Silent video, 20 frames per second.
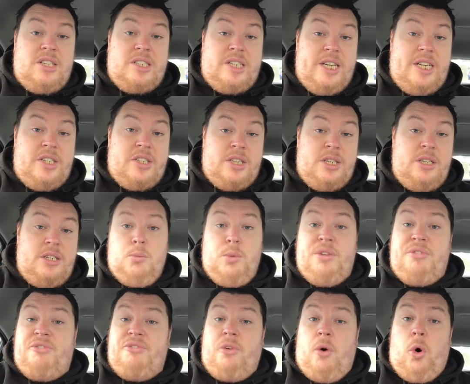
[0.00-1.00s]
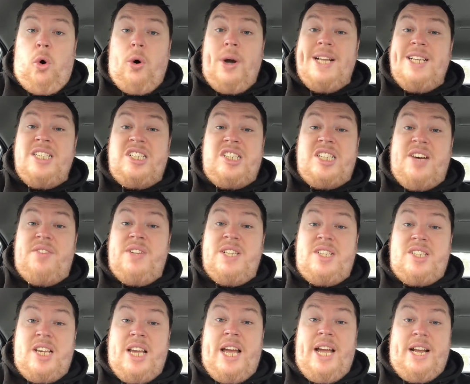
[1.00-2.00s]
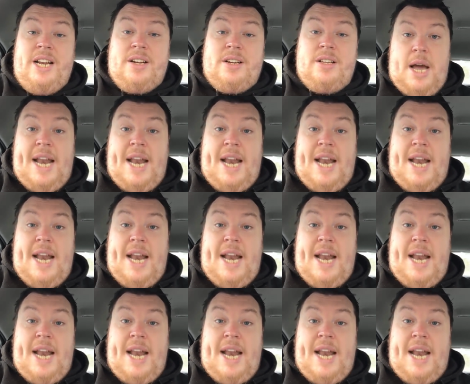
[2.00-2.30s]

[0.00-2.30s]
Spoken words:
season, with 4 in 17.